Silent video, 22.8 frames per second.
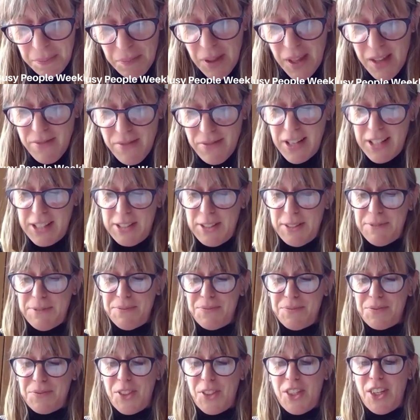Perfect.
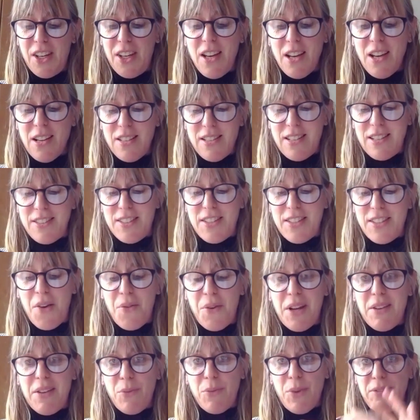Good. So
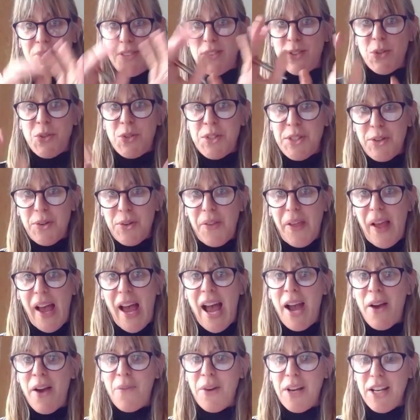we've sorted all that
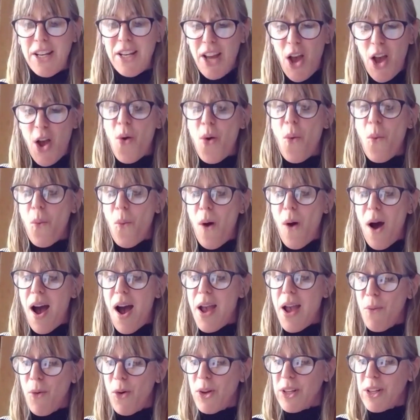out. We know
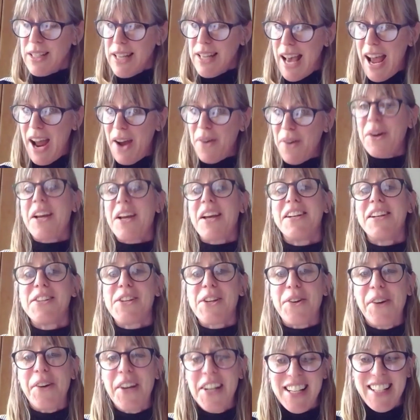why, what, and how we're going to
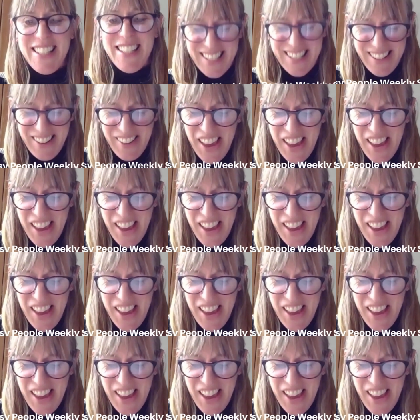do it.